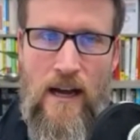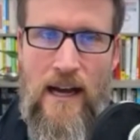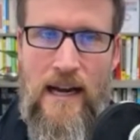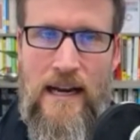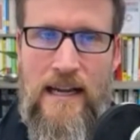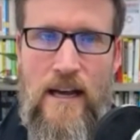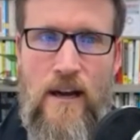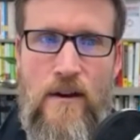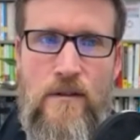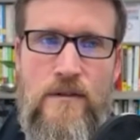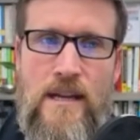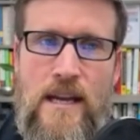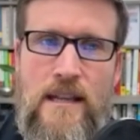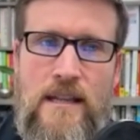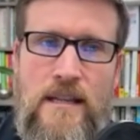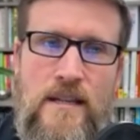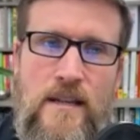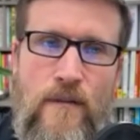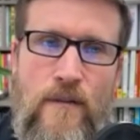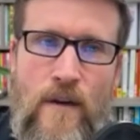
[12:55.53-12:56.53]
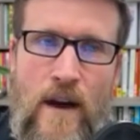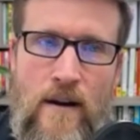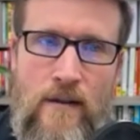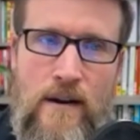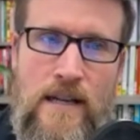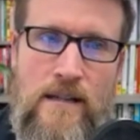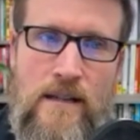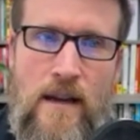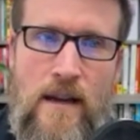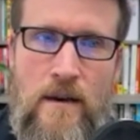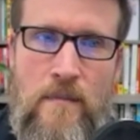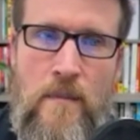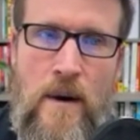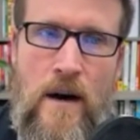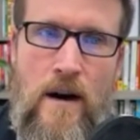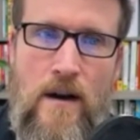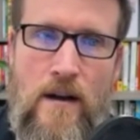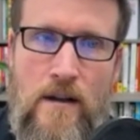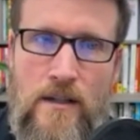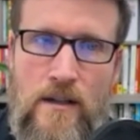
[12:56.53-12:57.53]
And it goes into various other
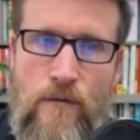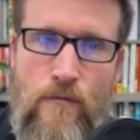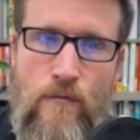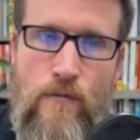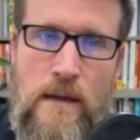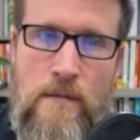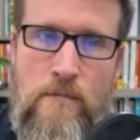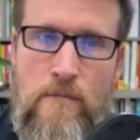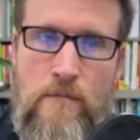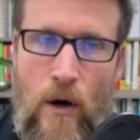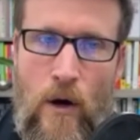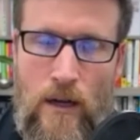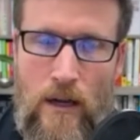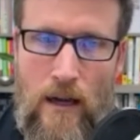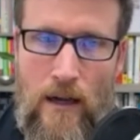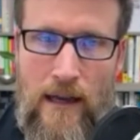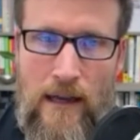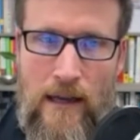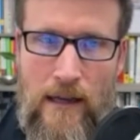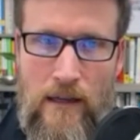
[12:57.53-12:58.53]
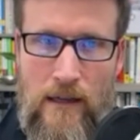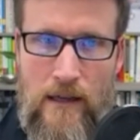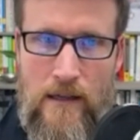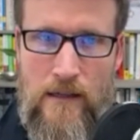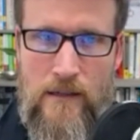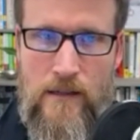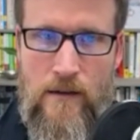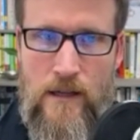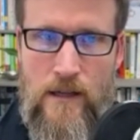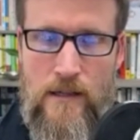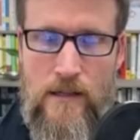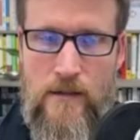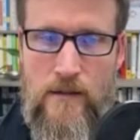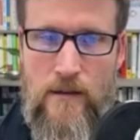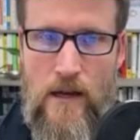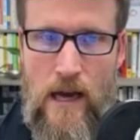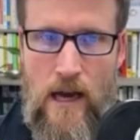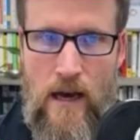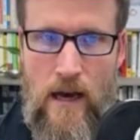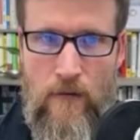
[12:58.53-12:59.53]
parts of remodeling. So
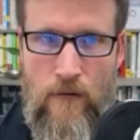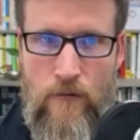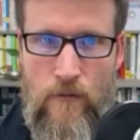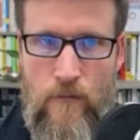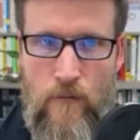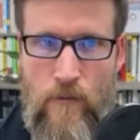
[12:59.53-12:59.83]
this from